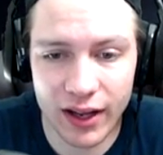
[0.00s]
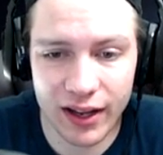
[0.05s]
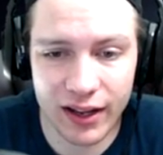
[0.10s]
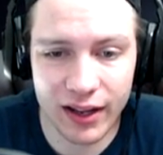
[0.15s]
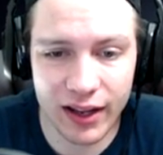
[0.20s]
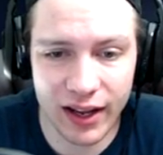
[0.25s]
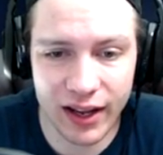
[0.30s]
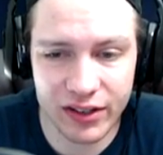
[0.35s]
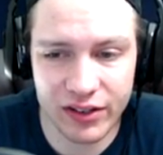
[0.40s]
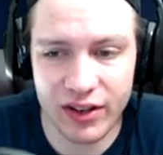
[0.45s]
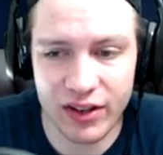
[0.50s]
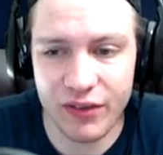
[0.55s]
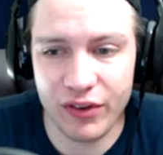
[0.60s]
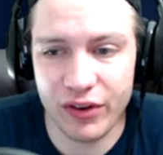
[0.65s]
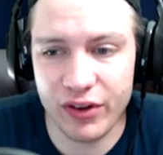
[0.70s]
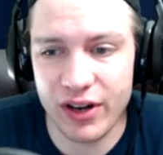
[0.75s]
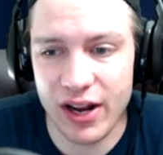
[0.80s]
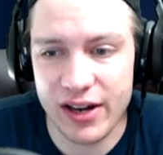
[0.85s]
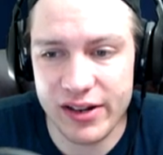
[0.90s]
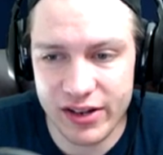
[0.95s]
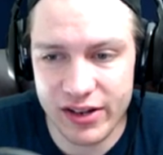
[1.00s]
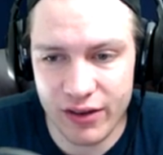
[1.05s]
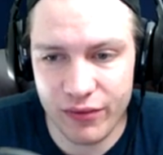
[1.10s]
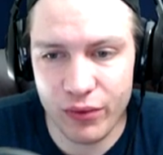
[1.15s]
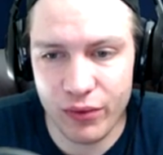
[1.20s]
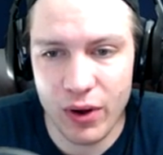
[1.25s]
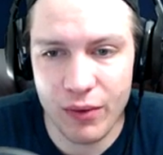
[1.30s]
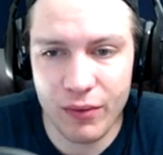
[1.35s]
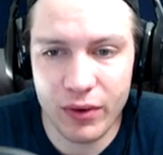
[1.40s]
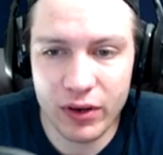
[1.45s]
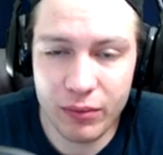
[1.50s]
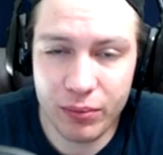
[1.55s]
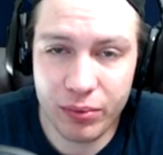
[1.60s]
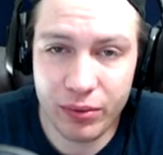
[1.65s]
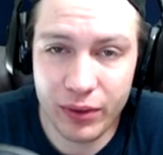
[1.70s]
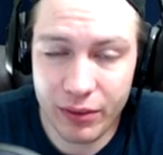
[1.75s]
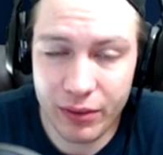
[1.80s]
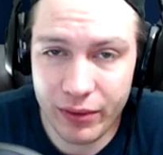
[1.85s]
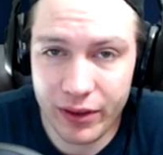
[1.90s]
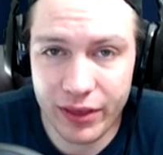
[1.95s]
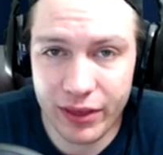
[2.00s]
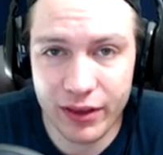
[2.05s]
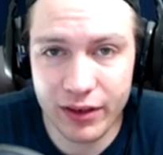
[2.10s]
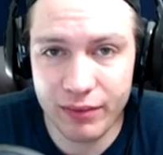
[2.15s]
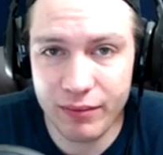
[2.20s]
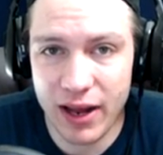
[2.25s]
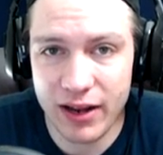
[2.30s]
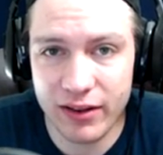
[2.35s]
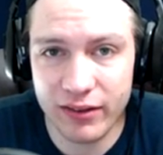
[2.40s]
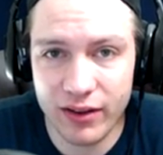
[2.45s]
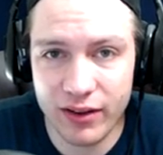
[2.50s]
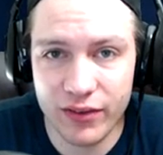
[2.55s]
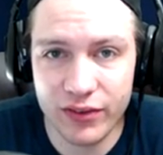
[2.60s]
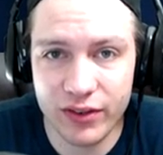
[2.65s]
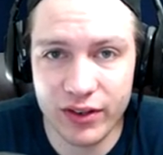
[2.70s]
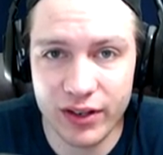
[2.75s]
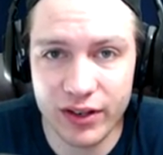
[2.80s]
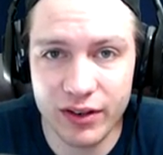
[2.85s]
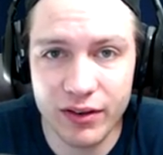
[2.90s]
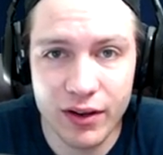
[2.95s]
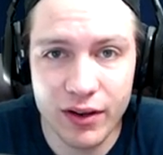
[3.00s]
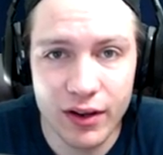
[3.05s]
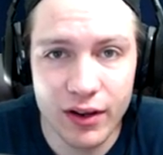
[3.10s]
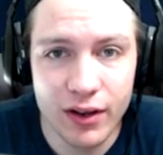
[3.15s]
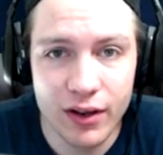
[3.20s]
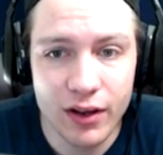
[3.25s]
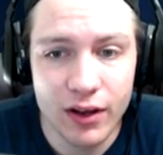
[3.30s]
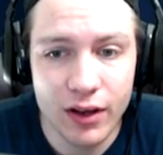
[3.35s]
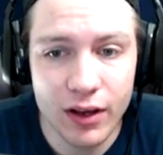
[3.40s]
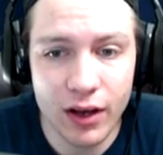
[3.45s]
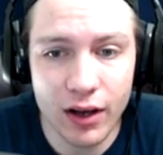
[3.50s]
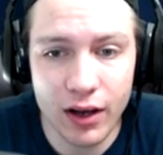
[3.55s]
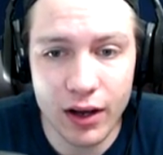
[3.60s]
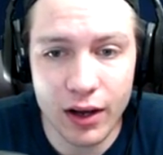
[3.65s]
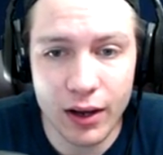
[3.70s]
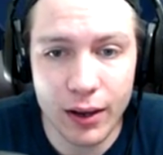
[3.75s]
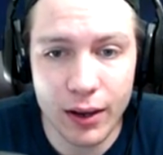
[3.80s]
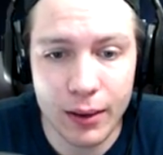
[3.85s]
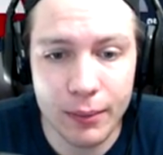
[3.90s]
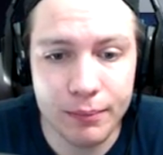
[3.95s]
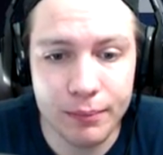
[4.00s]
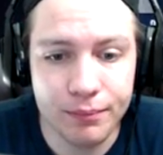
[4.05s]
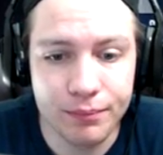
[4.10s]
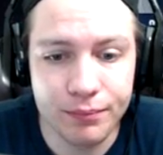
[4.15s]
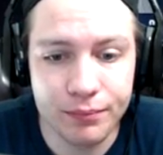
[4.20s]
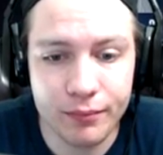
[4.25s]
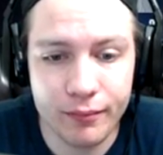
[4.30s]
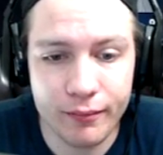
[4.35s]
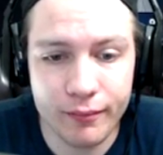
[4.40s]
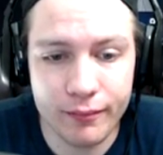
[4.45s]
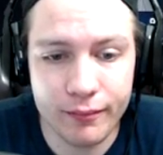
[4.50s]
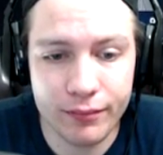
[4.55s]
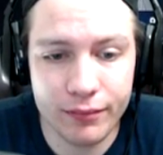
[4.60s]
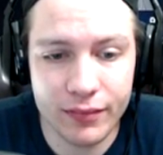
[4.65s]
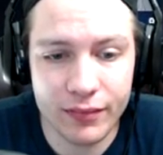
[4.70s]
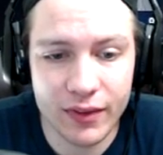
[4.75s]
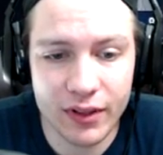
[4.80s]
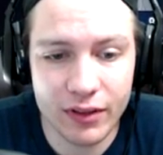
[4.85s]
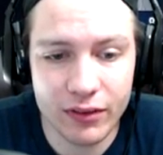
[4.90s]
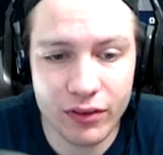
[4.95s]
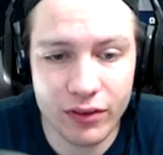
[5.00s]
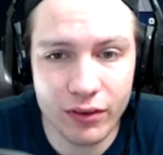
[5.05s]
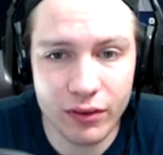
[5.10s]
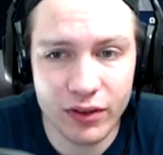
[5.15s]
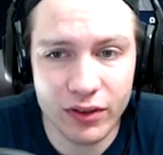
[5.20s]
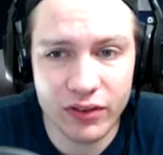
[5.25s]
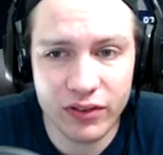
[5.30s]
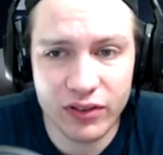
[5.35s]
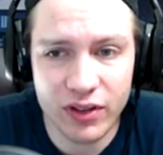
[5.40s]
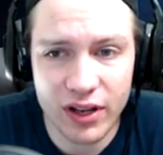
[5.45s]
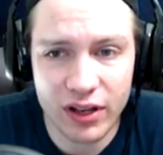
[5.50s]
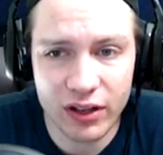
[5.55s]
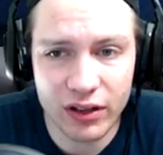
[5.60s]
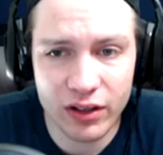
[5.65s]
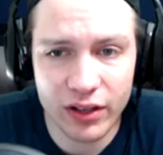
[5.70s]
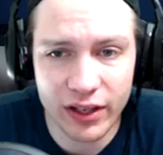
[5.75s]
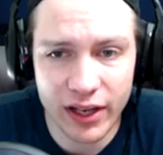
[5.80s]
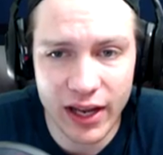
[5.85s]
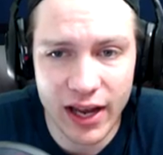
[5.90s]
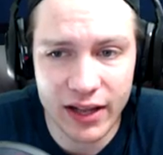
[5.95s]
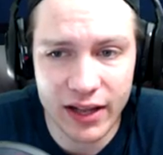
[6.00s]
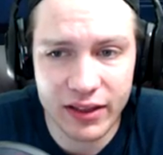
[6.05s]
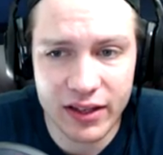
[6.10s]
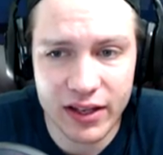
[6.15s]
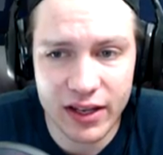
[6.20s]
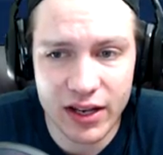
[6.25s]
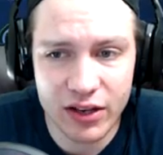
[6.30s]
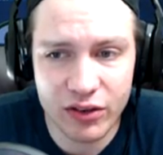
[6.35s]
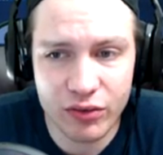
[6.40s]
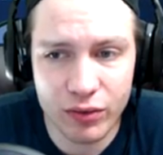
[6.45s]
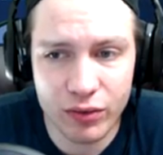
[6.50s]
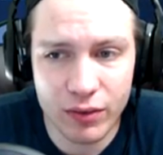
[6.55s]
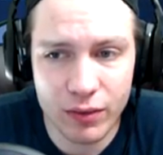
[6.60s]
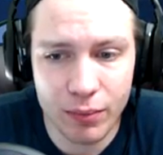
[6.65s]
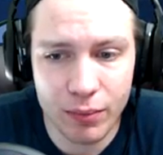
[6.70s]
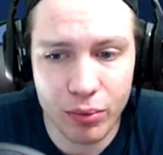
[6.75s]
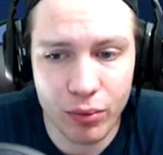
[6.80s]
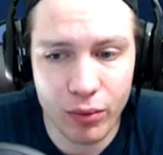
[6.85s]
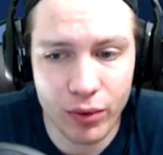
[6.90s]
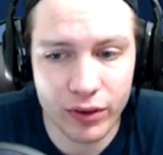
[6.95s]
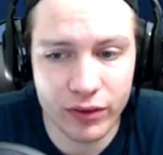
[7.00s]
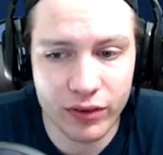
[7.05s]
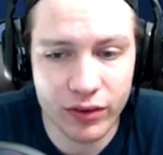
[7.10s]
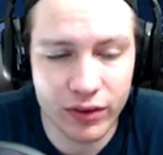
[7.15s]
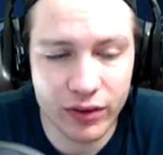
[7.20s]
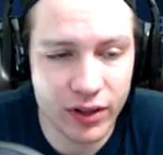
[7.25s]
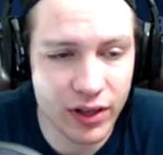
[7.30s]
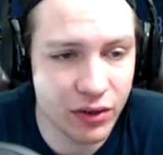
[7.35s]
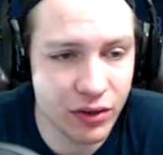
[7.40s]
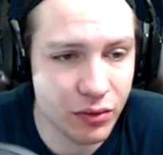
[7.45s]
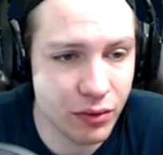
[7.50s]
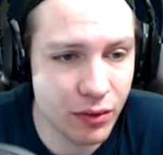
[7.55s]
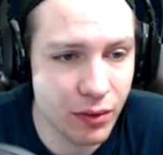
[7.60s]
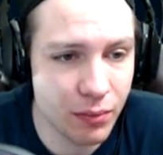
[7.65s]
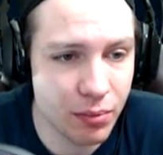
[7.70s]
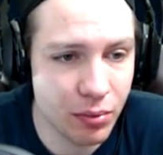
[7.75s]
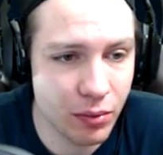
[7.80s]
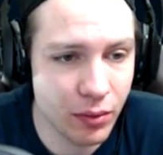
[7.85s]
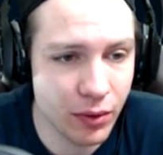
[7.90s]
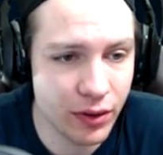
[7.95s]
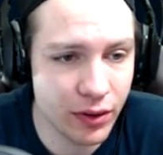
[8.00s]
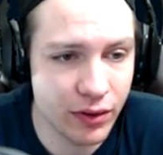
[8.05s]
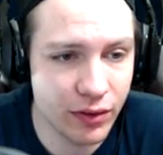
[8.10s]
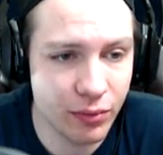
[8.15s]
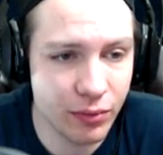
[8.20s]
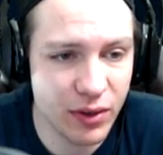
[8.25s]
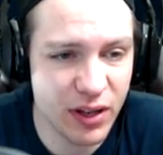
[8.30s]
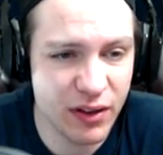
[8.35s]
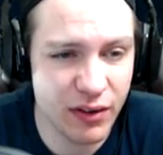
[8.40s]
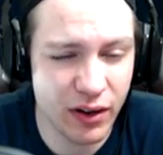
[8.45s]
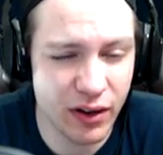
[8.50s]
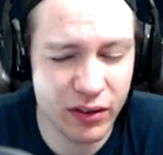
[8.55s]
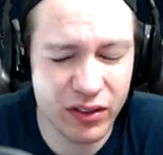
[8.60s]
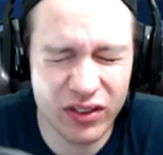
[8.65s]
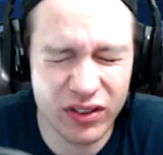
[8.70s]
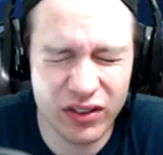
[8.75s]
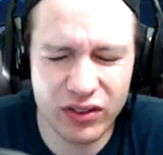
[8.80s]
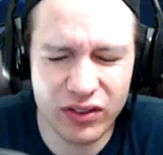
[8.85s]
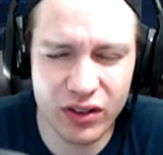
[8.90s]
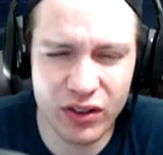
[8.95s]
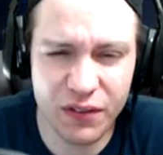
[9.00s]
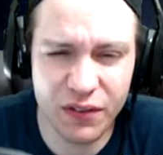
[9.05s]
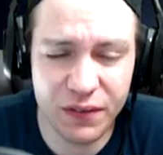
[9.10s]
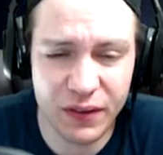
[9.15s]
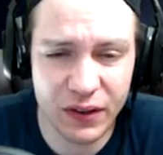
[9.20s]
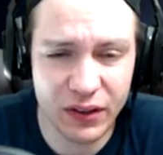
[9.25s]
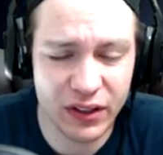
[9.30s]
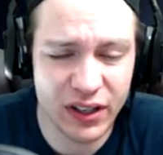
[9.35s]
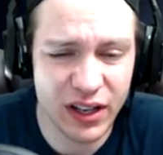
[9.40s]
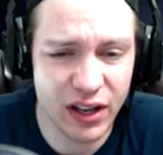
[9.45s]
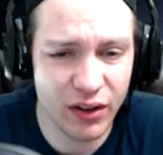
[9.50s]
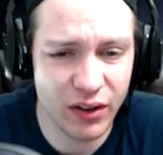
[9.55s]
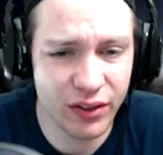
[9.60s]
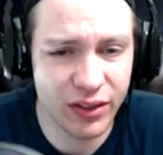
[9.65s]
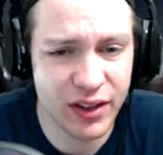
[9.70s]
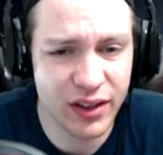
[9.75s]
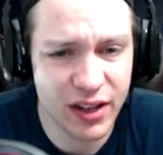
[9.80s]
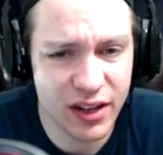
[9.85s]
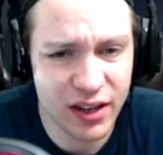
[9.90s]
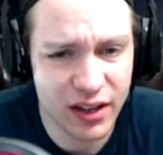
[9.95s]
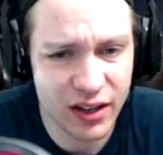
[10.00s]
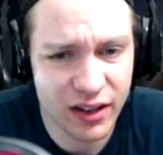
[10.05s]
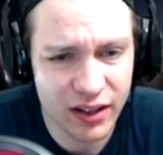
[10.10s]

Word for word: I just have a good idea of who I want to play with in Madden seventeen. Um, so let's take a look at the injury report. The injury report. We are still fairly healthy.